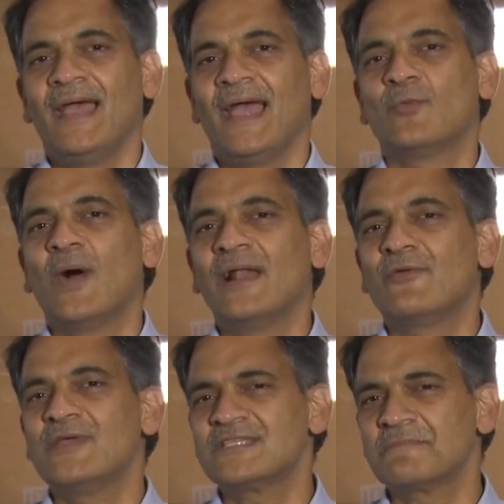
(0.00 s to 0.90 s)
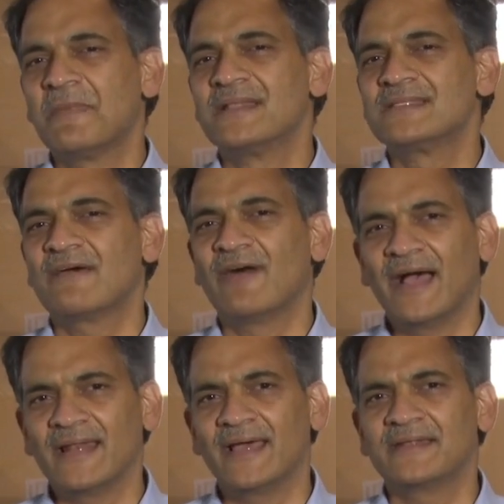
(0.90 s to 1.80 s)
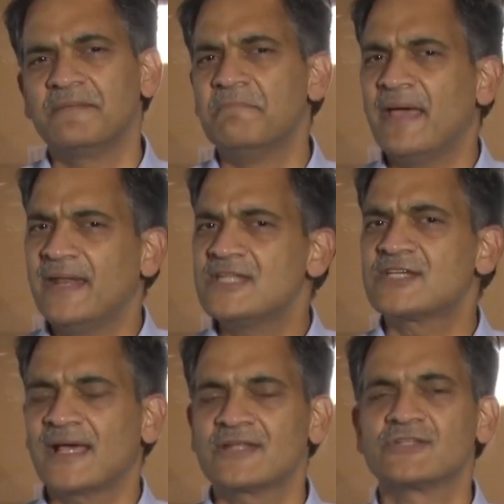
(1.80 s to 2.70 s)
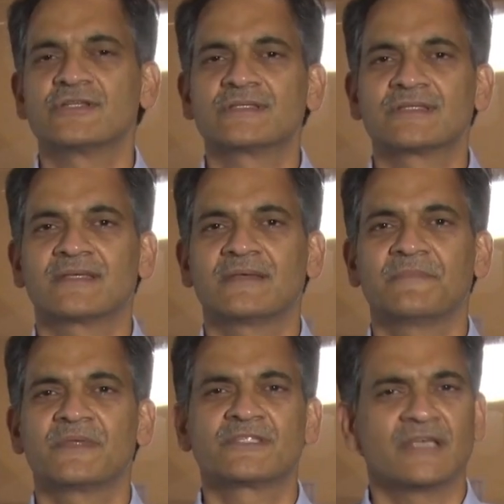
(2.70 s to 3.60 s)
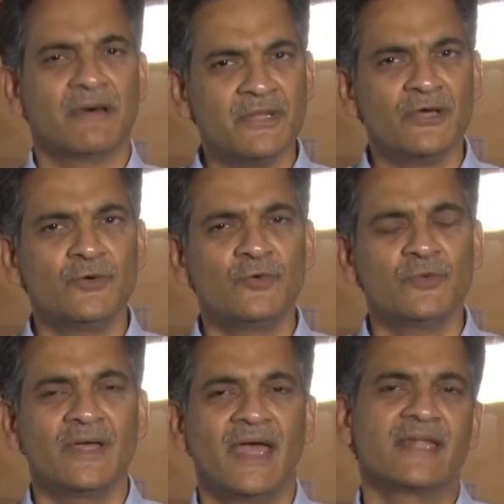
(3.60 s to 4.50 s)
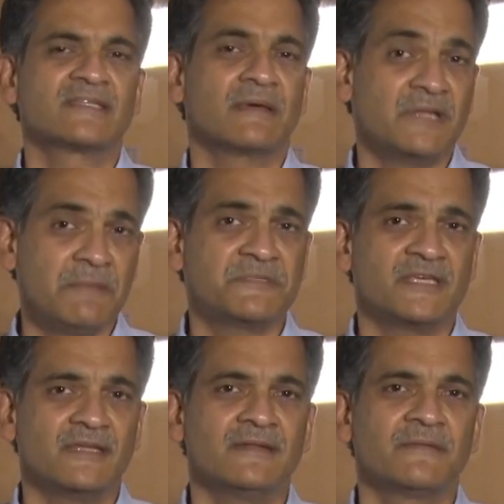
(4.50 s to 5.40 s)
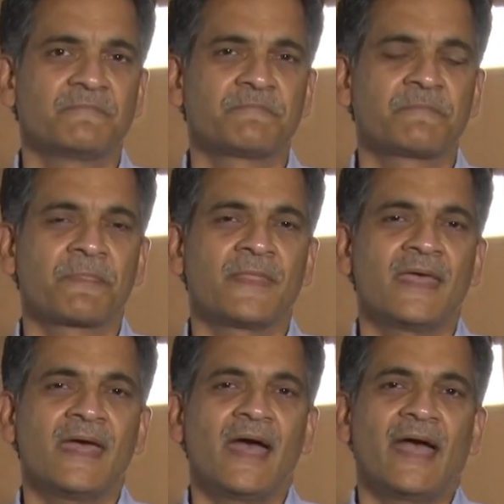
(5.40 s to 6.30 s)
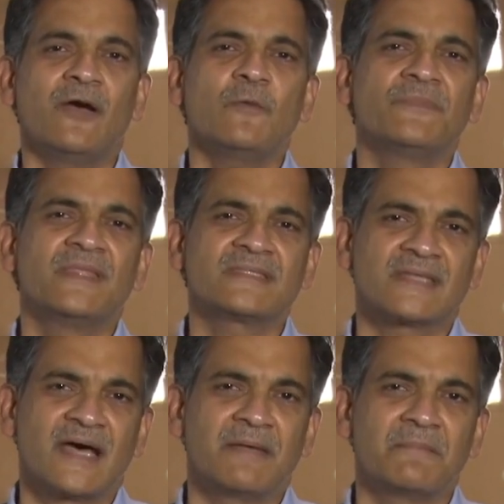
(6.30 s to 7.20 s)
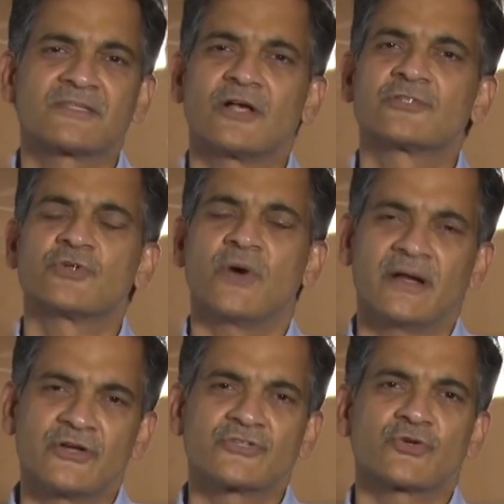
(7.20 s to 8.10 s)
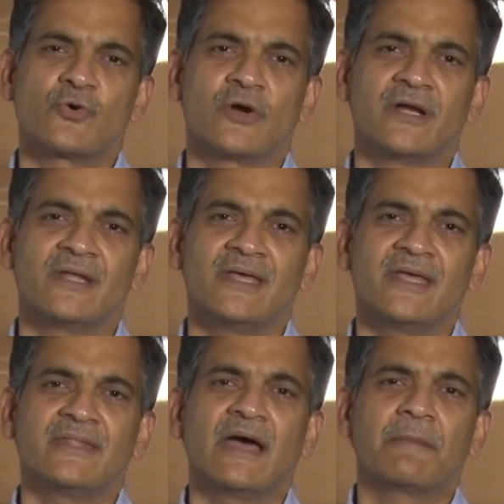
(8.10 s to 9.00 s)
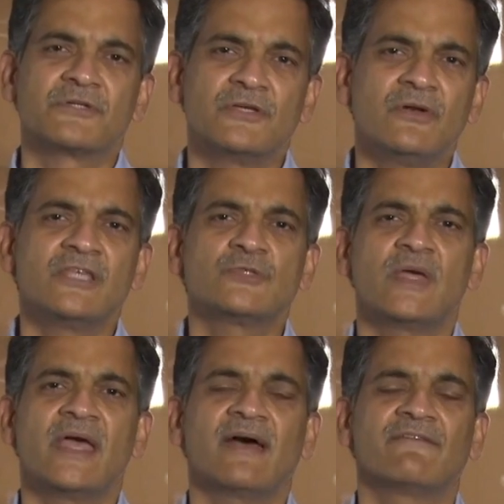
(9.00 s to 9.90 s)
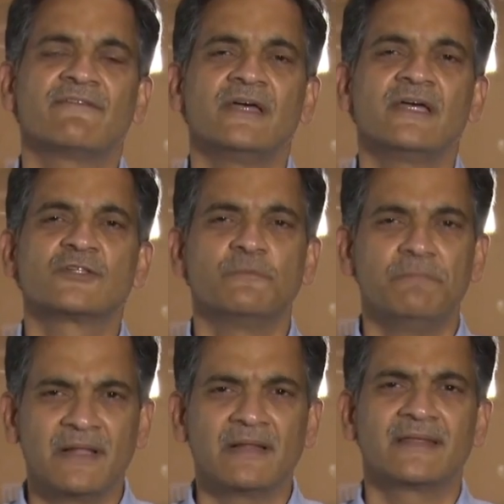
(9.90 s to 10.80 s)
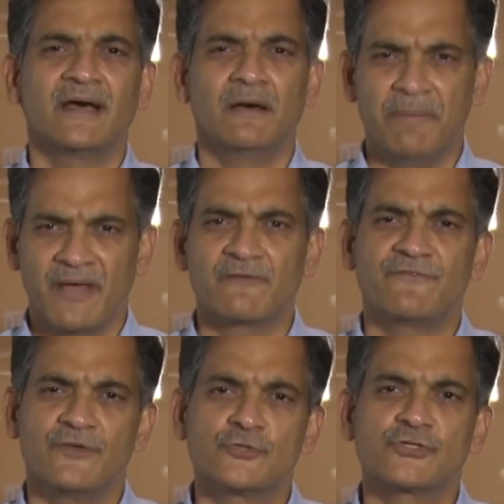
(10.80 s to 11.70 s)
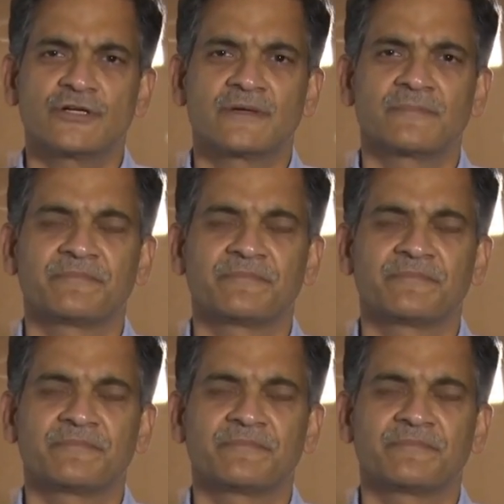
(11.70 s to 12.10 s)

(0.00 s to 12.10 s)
And while recent months have highlighted many challenges, some new and some deep seated, I hope this time has also underscored the opportunities we have to build a better future.